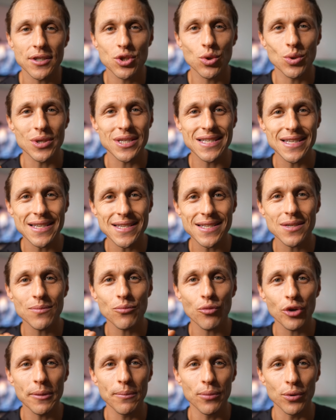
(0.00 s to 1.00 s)
to a system
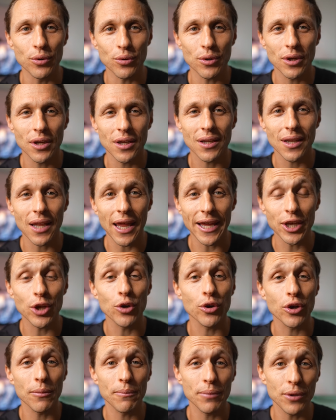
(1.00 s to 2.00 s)
reboot like
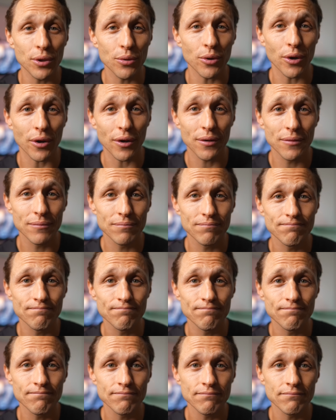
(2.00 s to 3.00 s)
your computer?
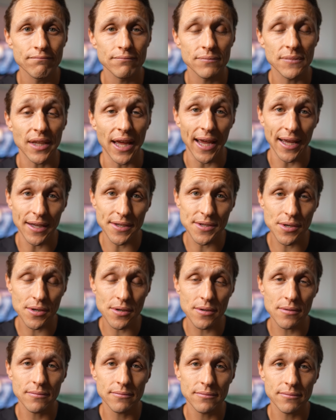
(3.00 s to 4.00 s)
The
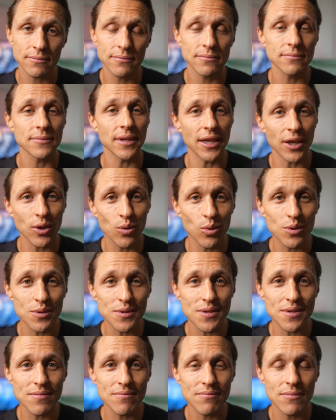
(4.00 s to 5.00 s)
answer
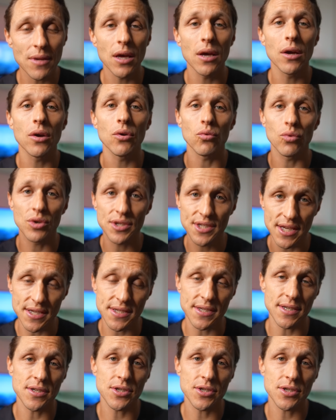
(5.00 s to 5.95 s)
equals resistance